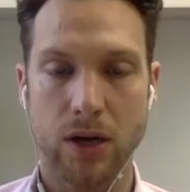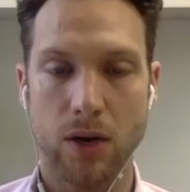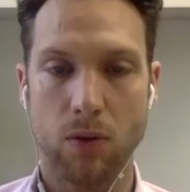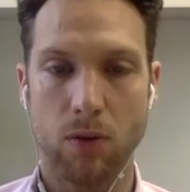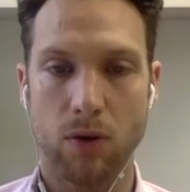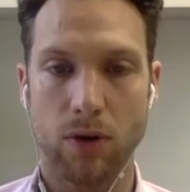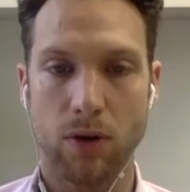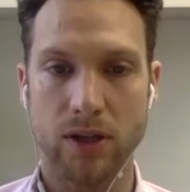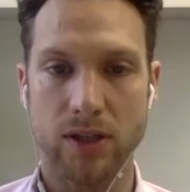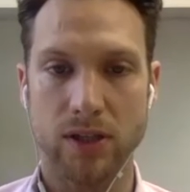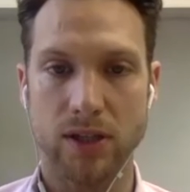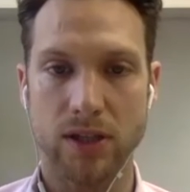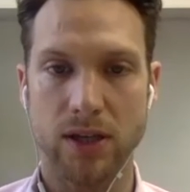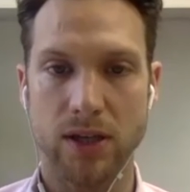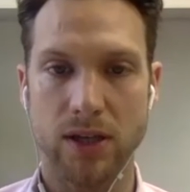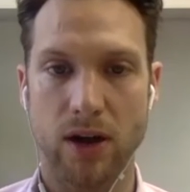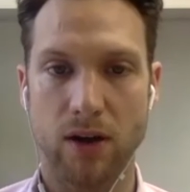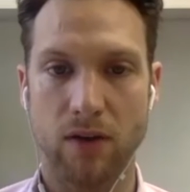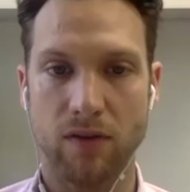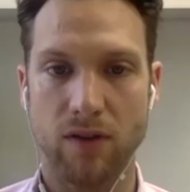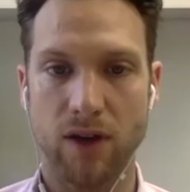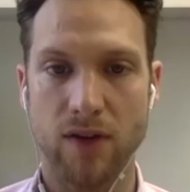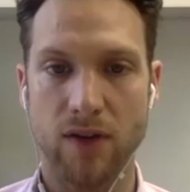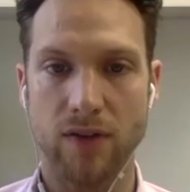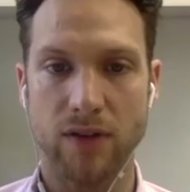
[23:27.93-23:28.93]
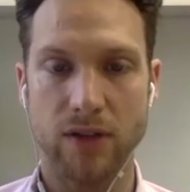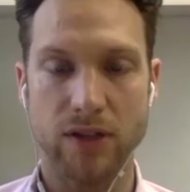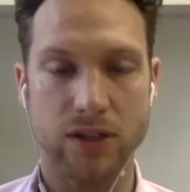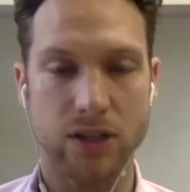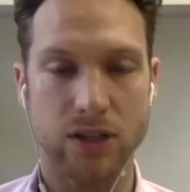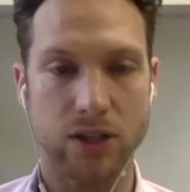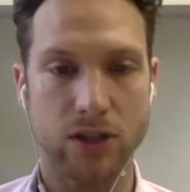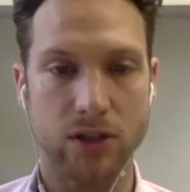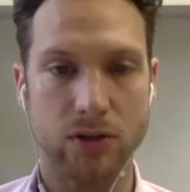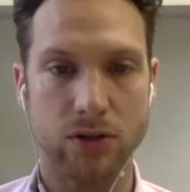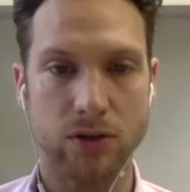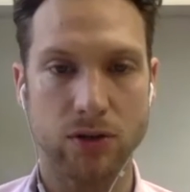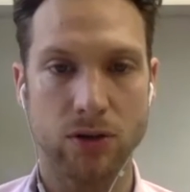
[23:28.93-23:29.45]
We're going to see 905
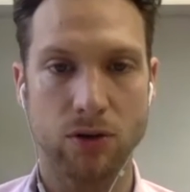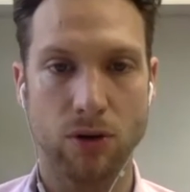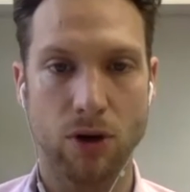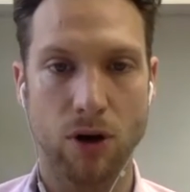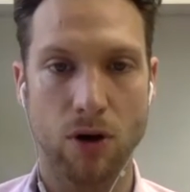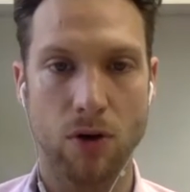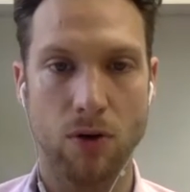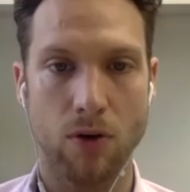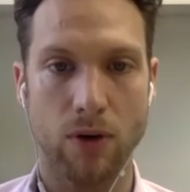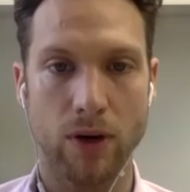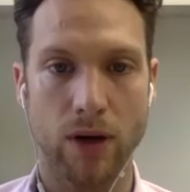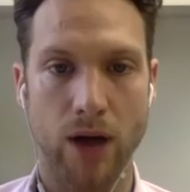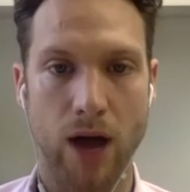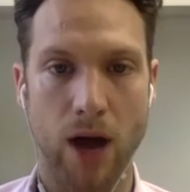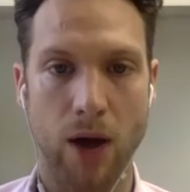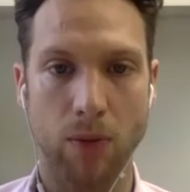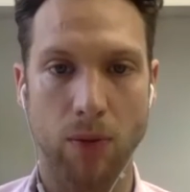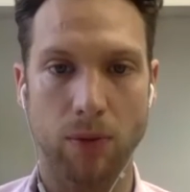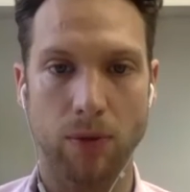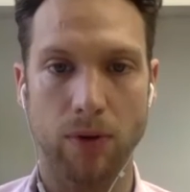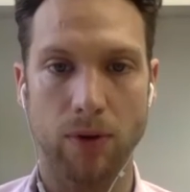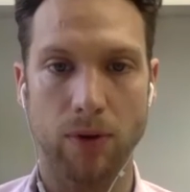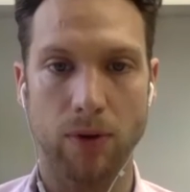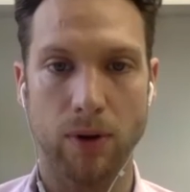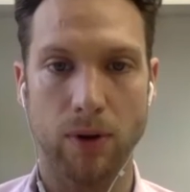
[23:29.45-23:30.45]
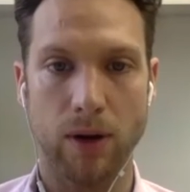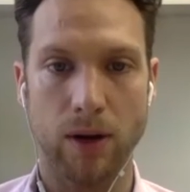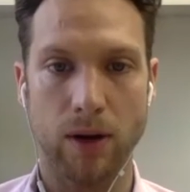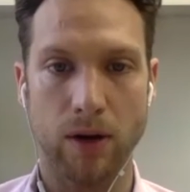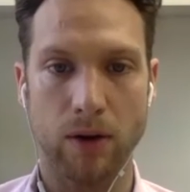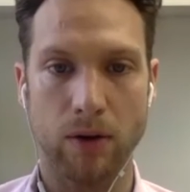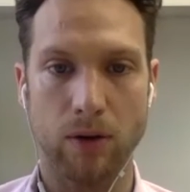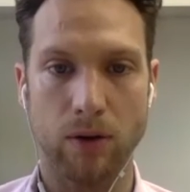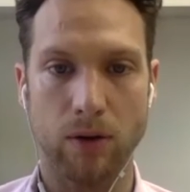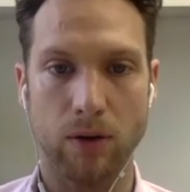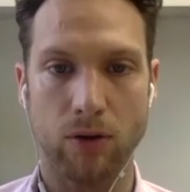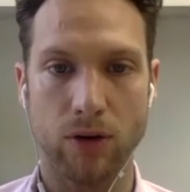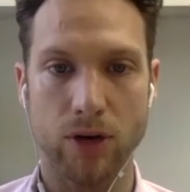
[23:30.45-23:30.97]
continue to grow and help
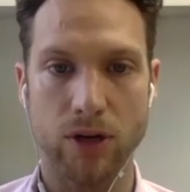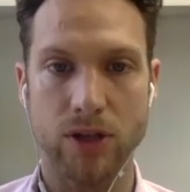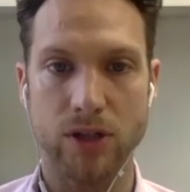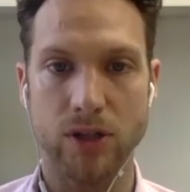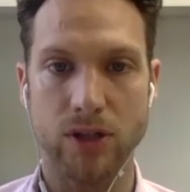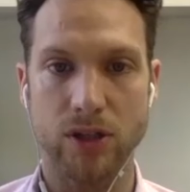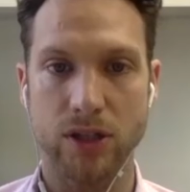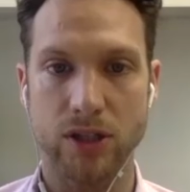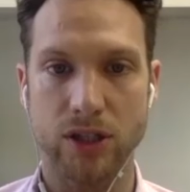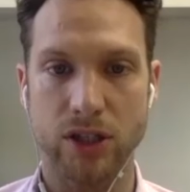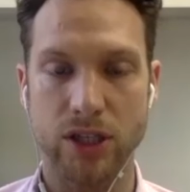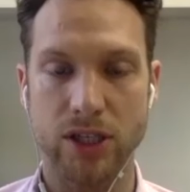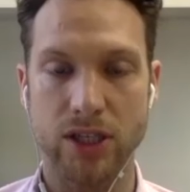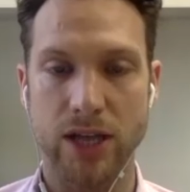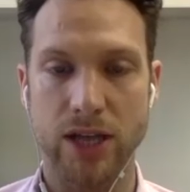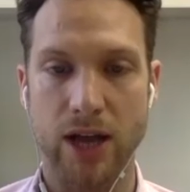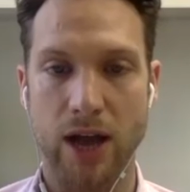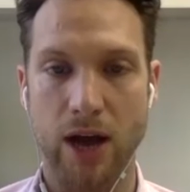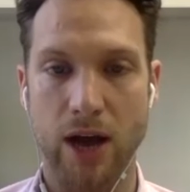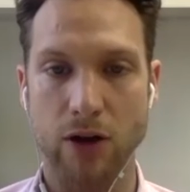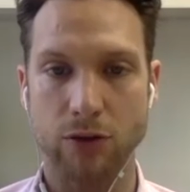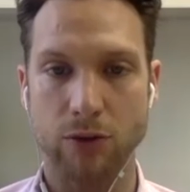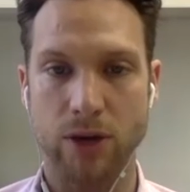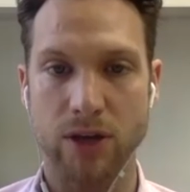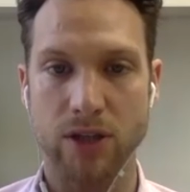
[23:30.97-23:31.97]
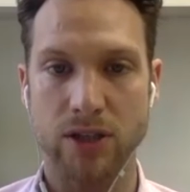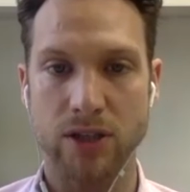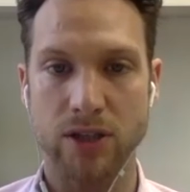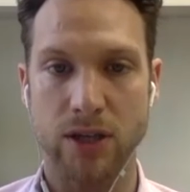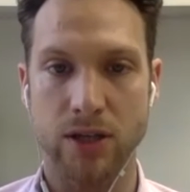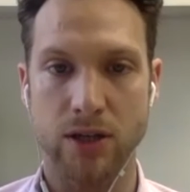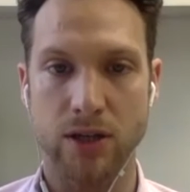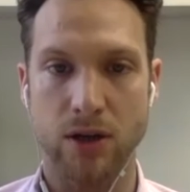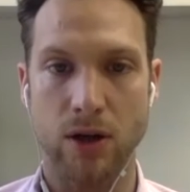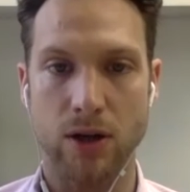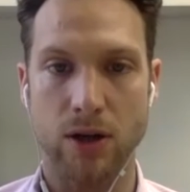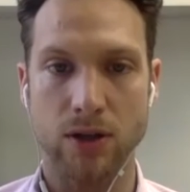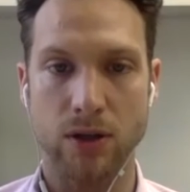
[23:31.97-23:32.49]
increase the GTA house prices
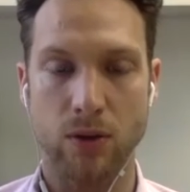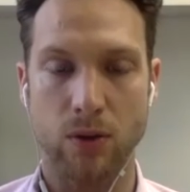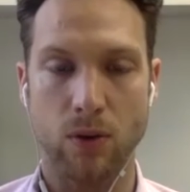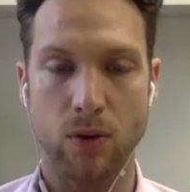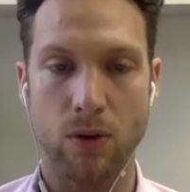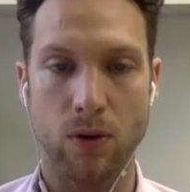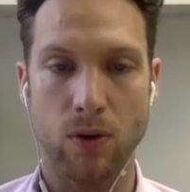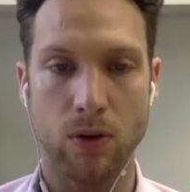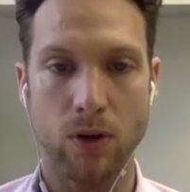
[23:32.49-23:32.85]
as a whole.